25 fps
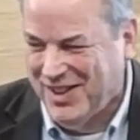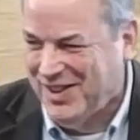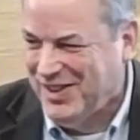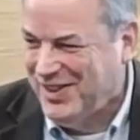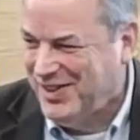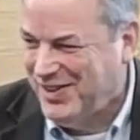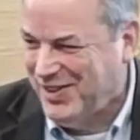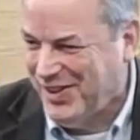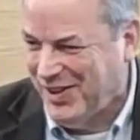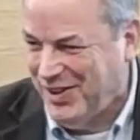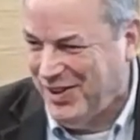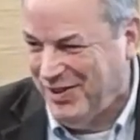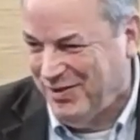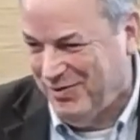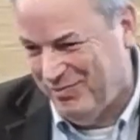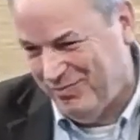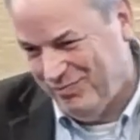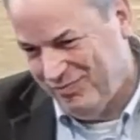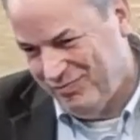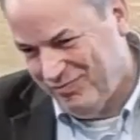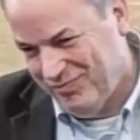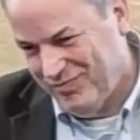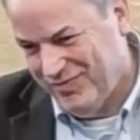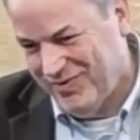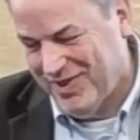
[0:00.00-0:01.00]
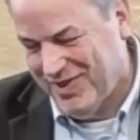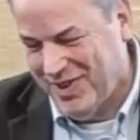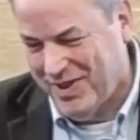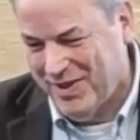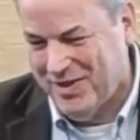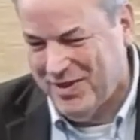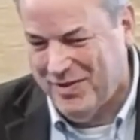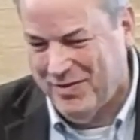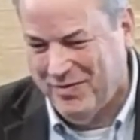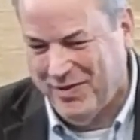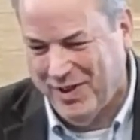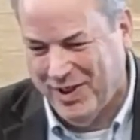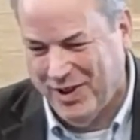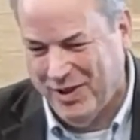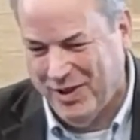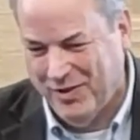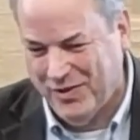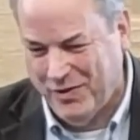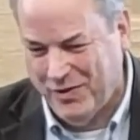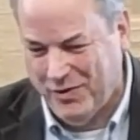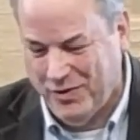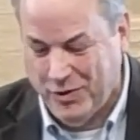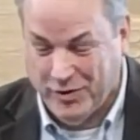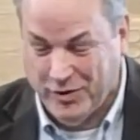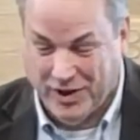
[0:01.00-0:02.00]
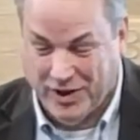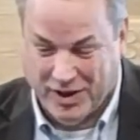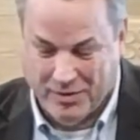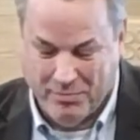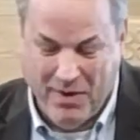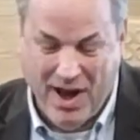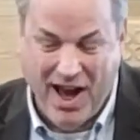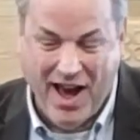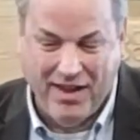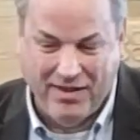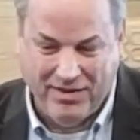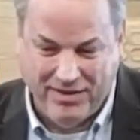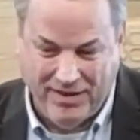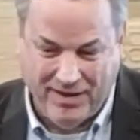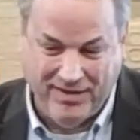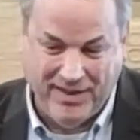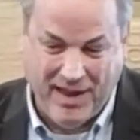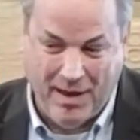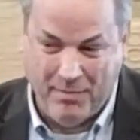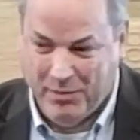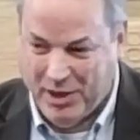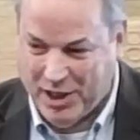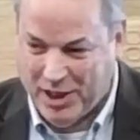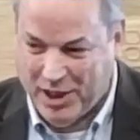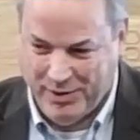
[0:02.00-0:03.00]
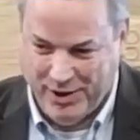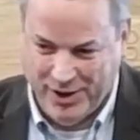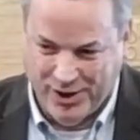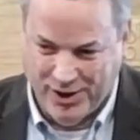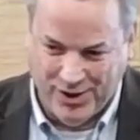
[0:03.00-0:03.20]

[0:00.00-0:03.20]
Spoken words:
So for those of you doing the math, that makes me